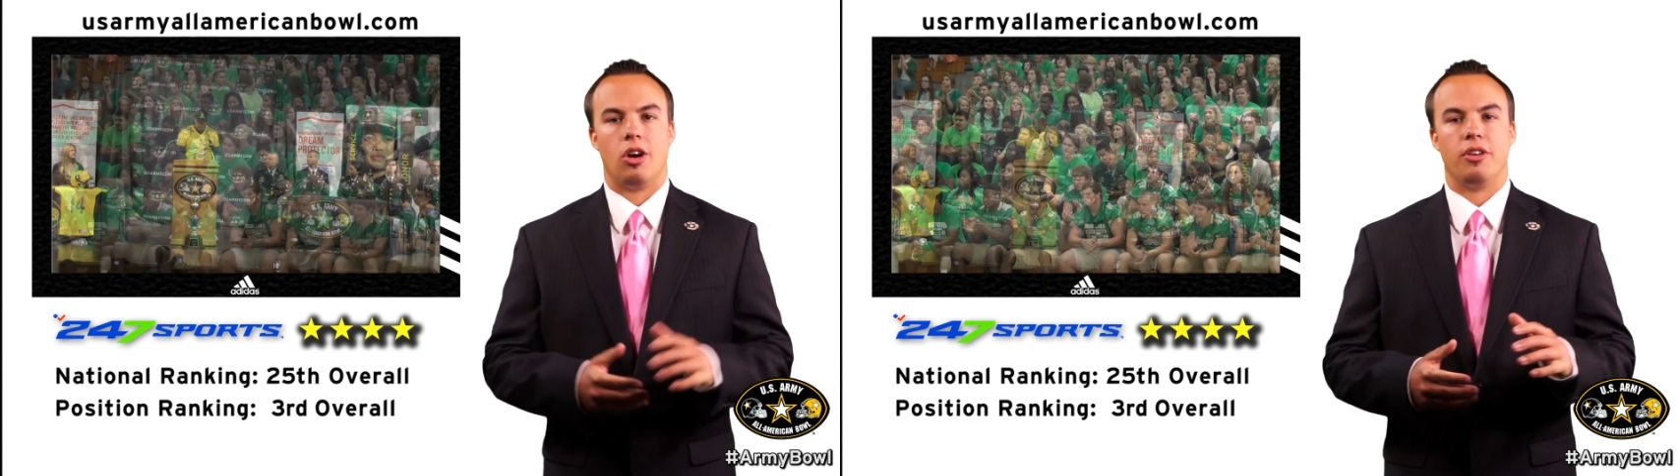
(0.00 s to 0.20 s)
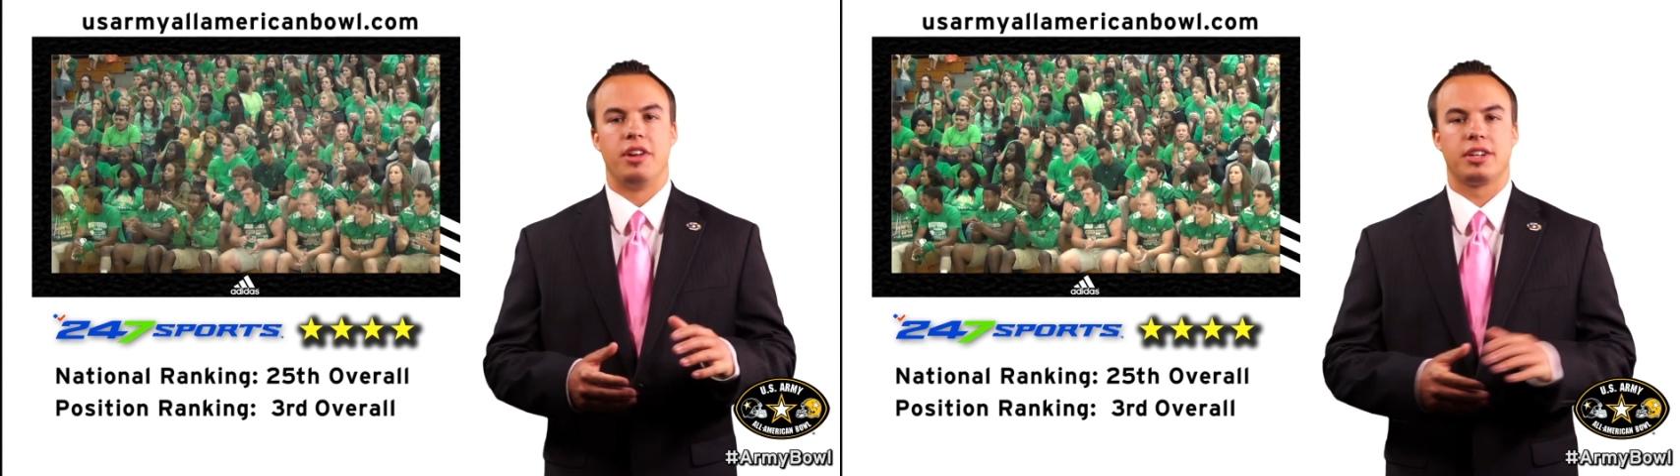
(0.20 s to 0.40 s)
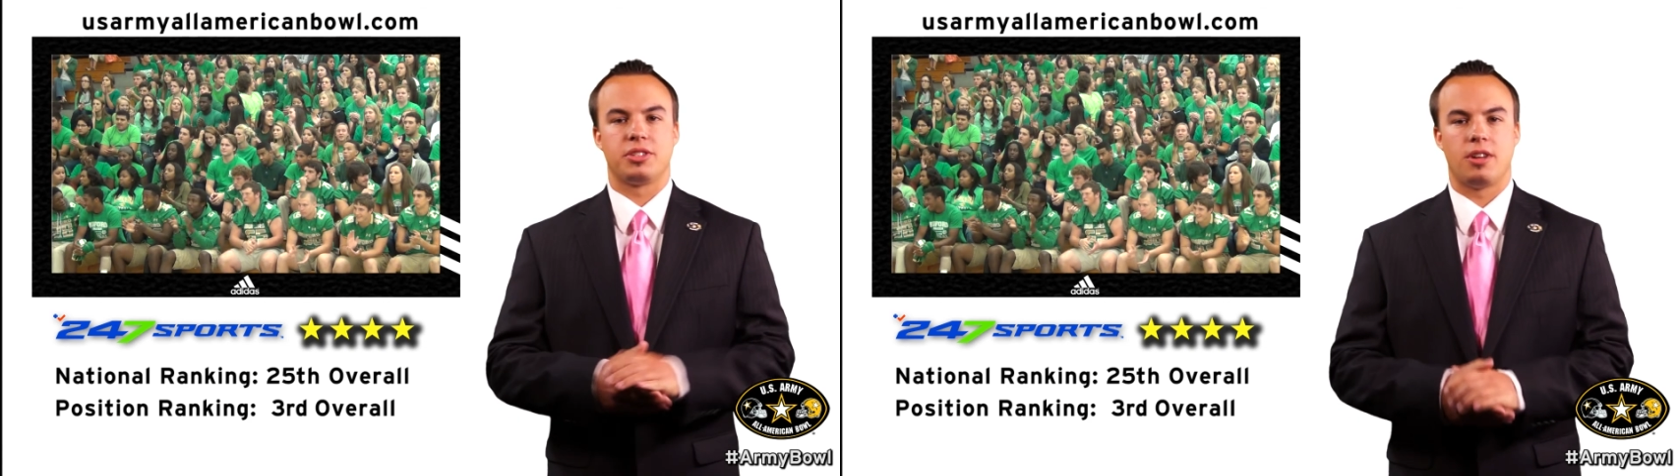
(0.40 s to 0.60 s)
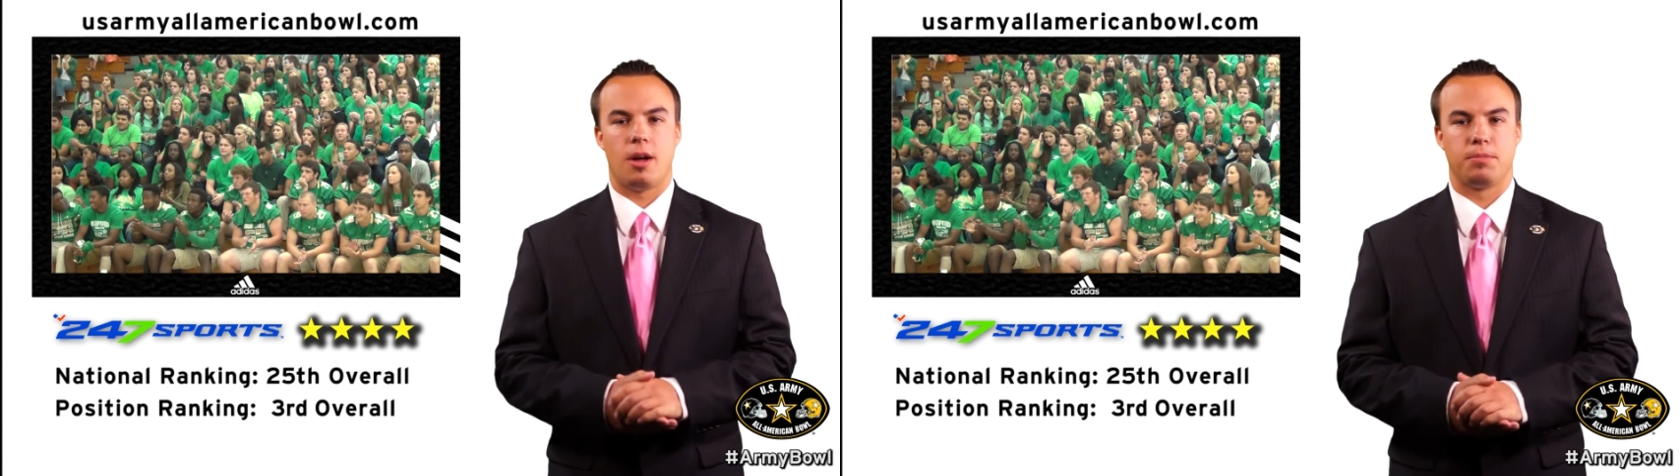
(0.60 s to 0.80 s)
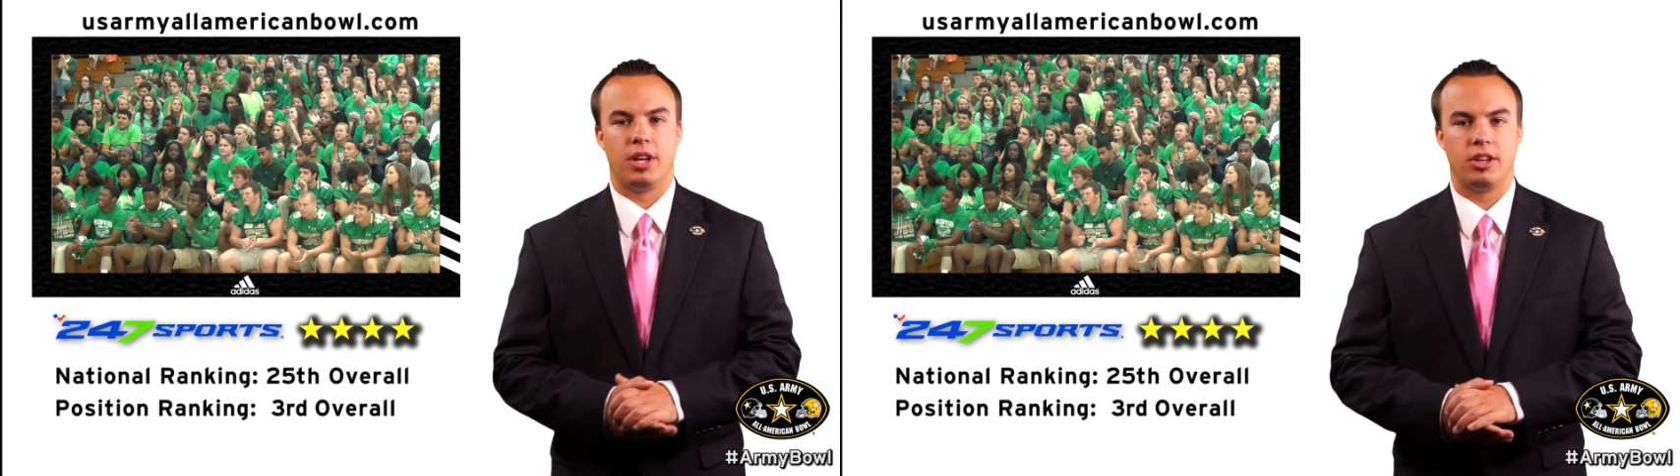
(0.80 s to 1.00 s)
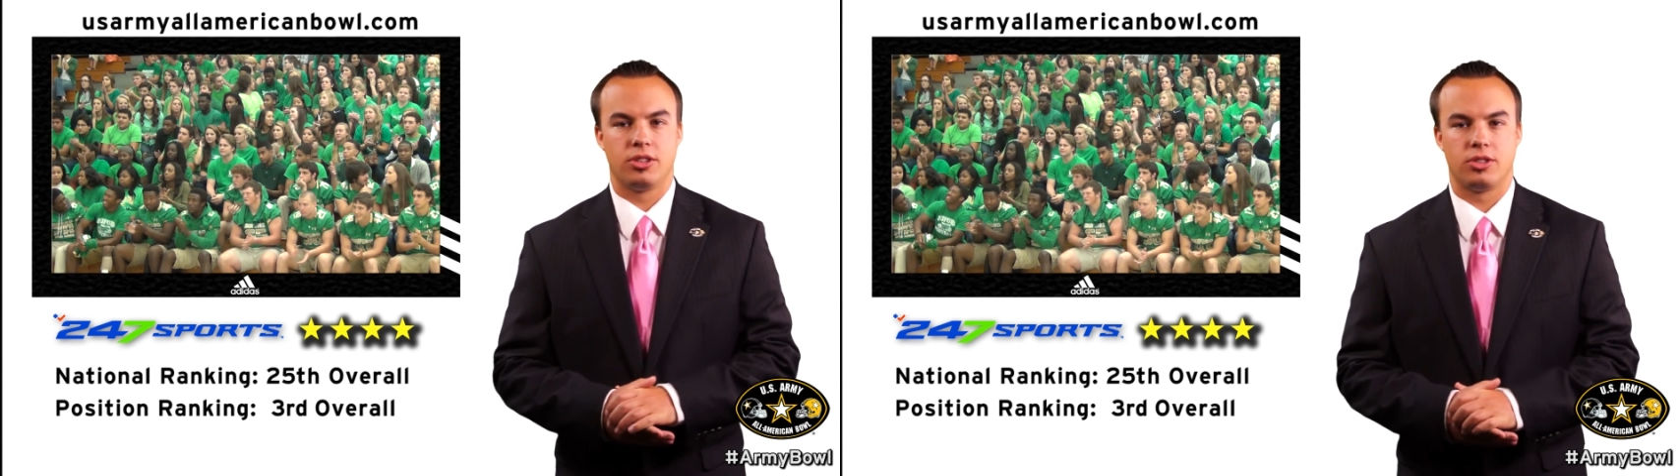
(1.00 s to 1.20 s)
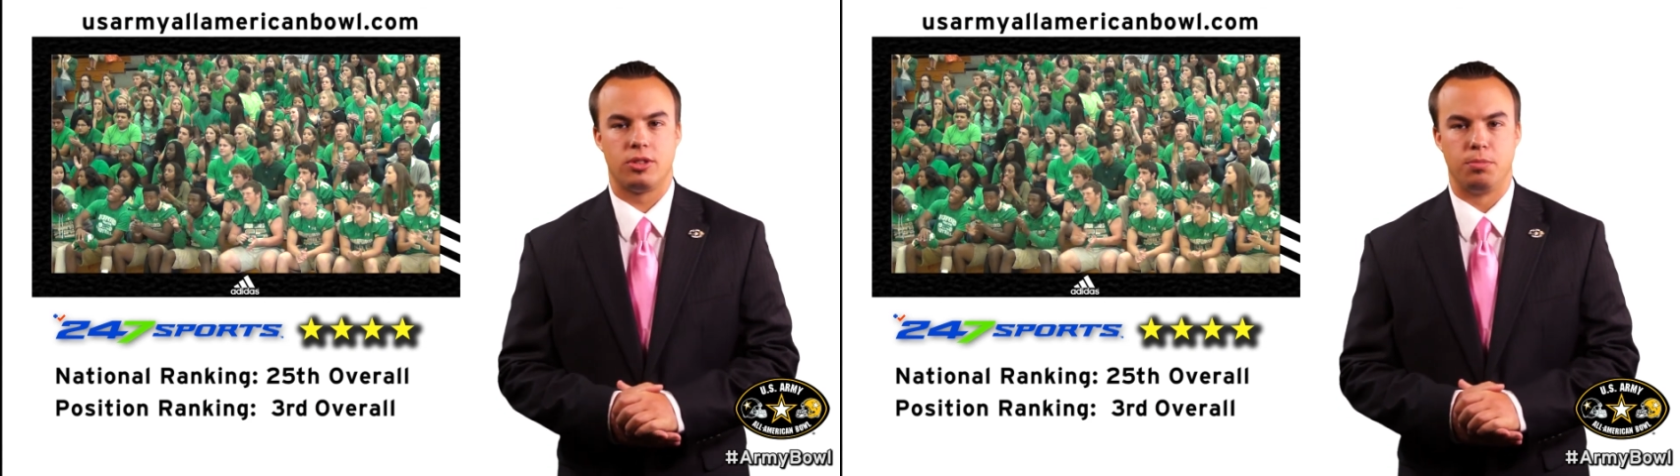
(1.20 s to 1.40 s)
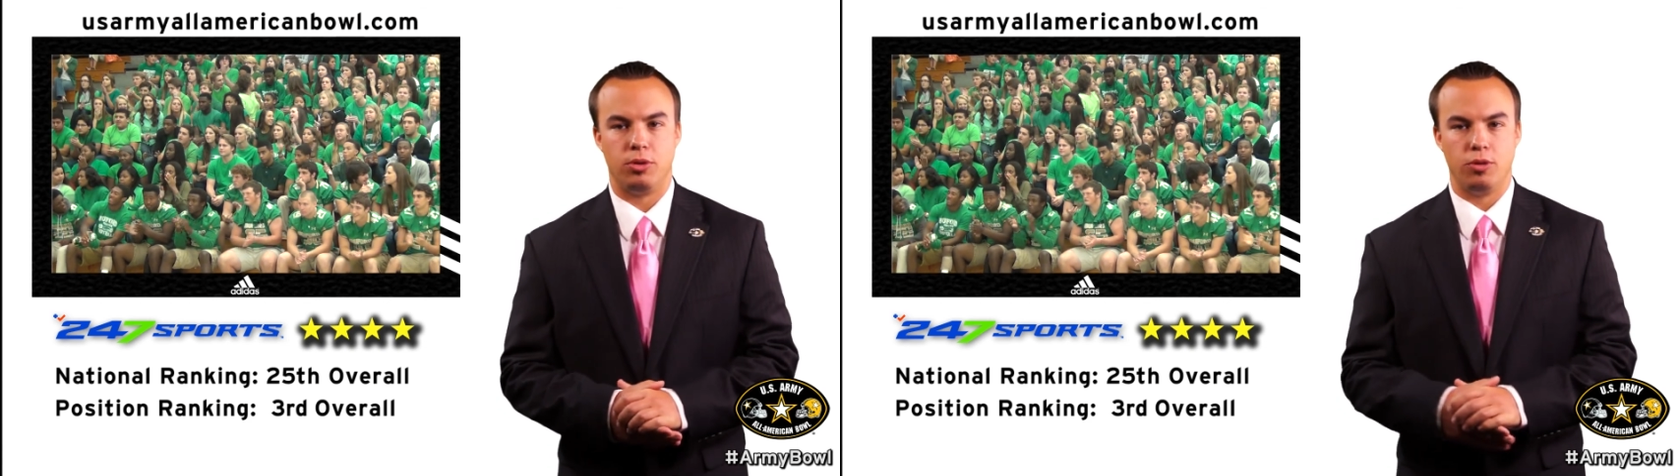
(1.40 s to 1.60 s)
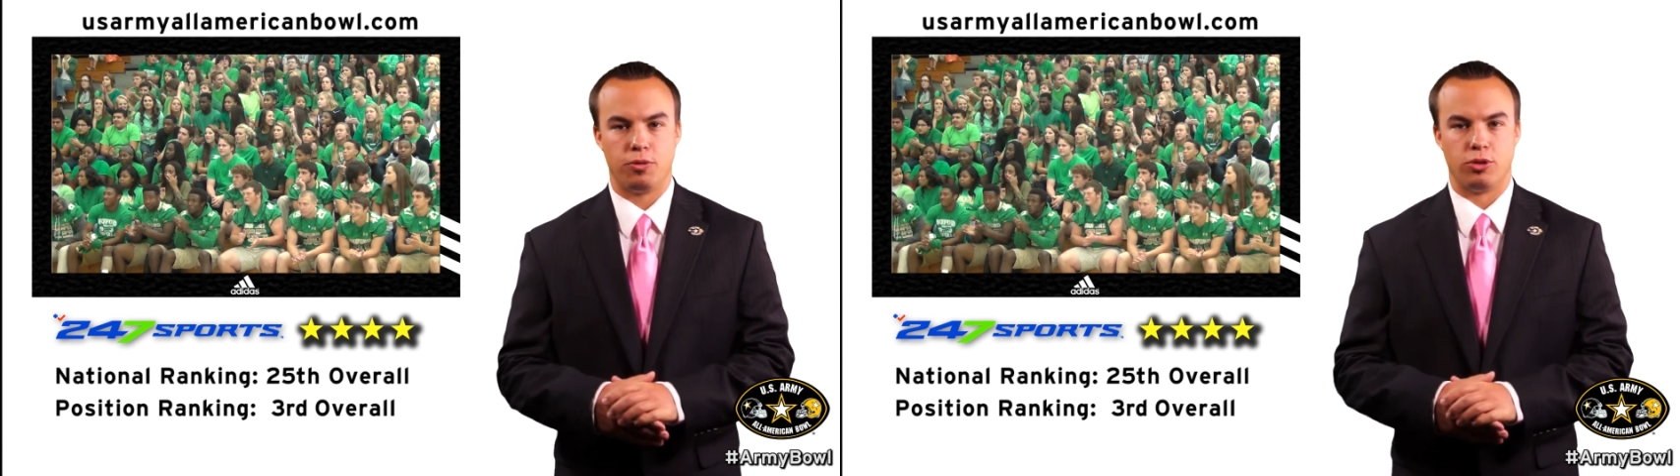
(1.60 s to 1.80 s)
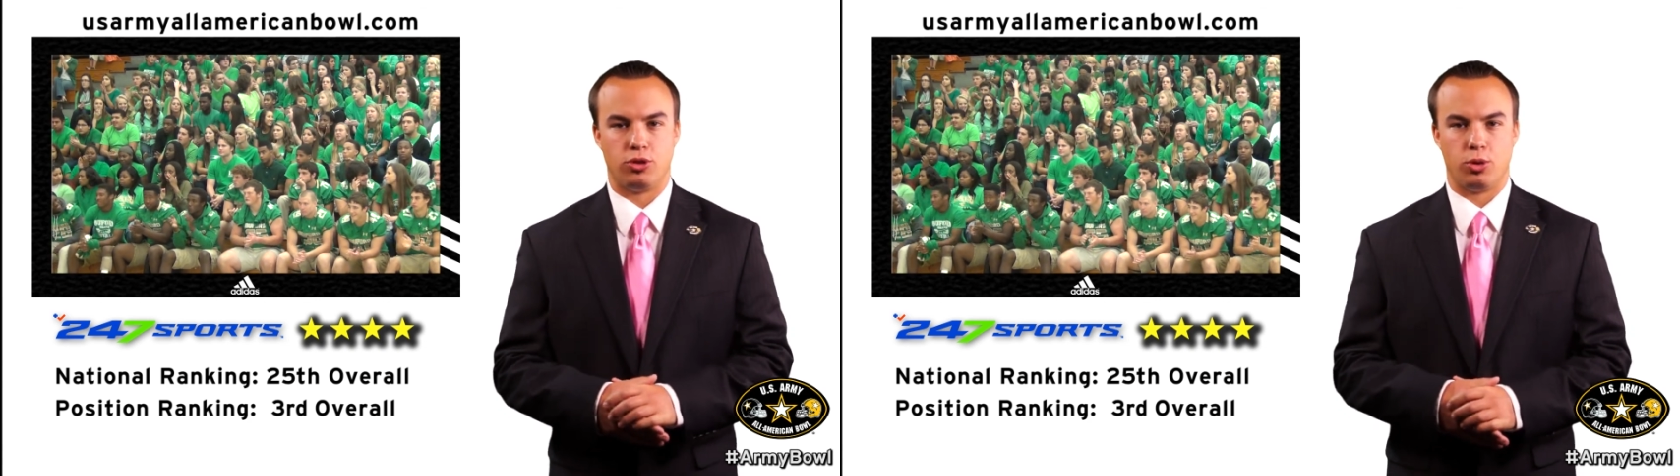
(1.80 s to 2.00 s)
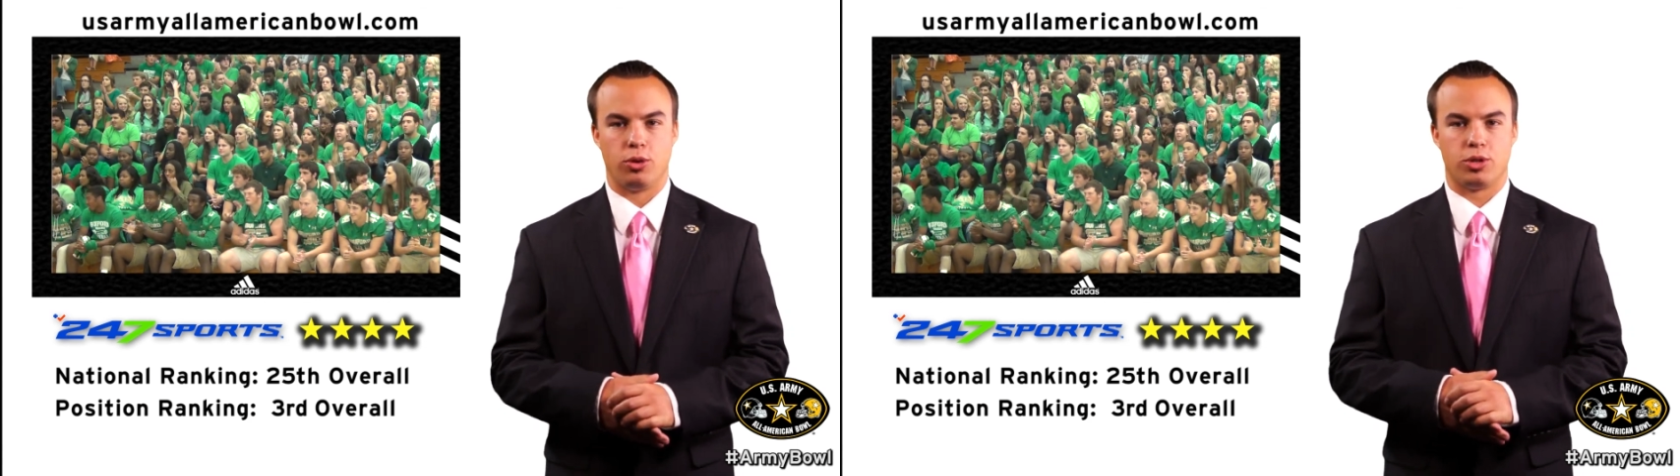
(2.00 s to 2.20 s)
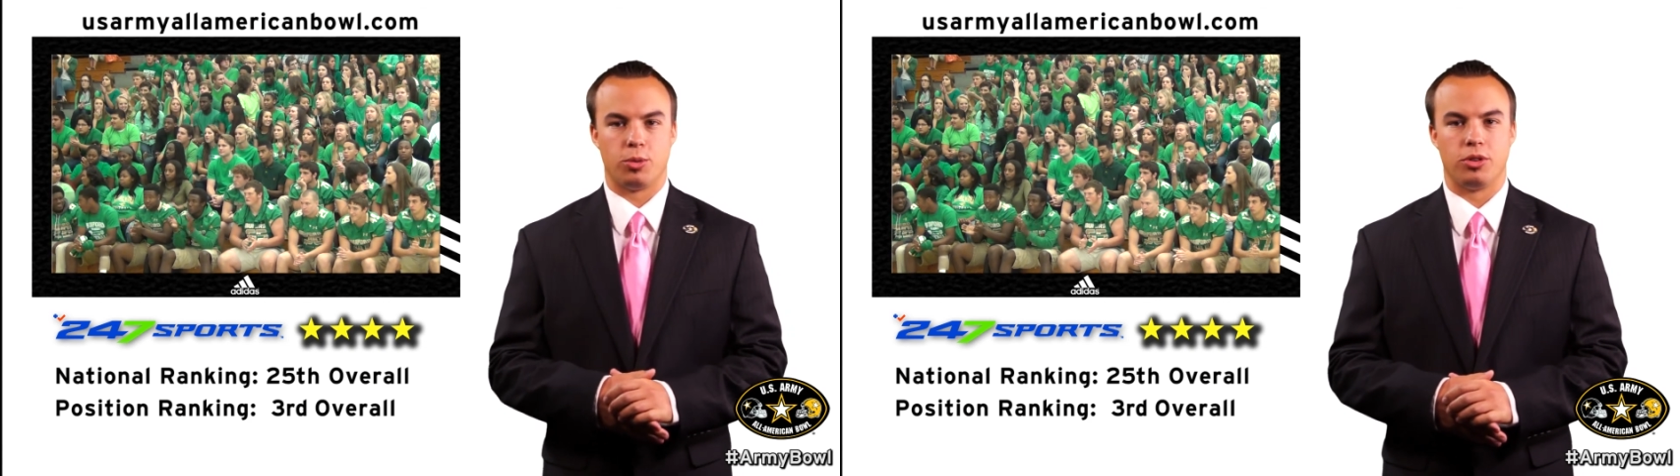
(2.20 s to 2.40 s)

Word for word: Our next stop takes us to Buford, Georgia,